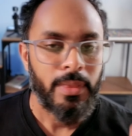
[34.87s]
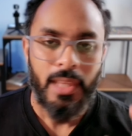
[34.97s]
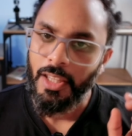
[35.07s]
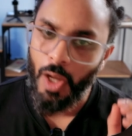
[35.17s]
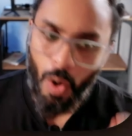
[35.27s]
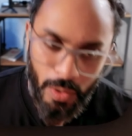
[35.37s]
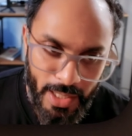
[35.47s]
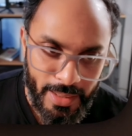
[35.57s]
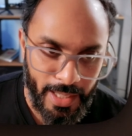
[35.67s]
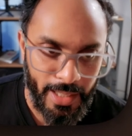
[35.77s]
The
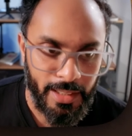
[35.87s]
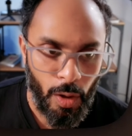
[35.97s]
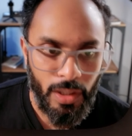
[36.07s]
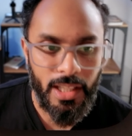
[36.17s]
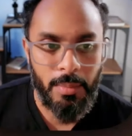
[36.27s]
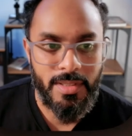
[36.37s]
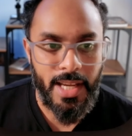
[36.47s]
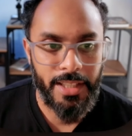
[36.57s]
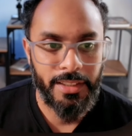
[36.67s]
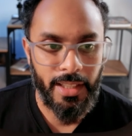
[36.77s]
only
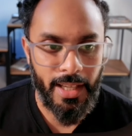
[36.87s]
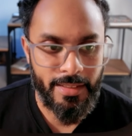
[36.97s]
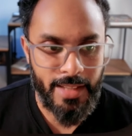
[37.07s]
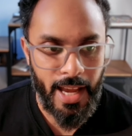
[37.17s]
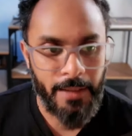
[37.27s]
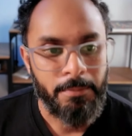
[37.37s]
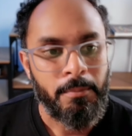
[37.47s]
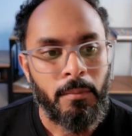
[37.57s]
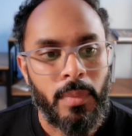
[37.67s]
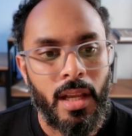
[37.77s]
limitation is that
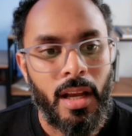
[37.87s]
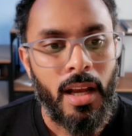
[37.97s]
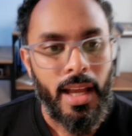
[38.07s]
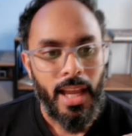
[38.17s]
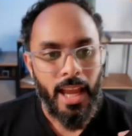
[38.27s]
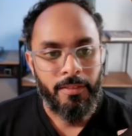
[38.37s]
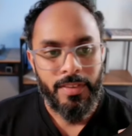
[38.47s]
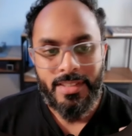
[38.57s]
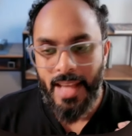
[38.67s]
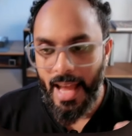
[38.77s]

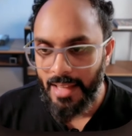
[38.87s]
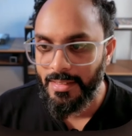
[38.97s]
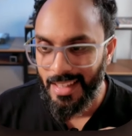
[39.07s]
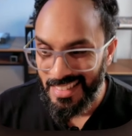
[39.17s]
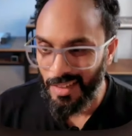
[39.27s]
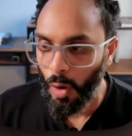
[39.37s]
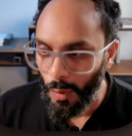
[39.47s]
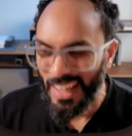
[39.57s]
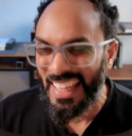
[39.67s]
if a task doesn't already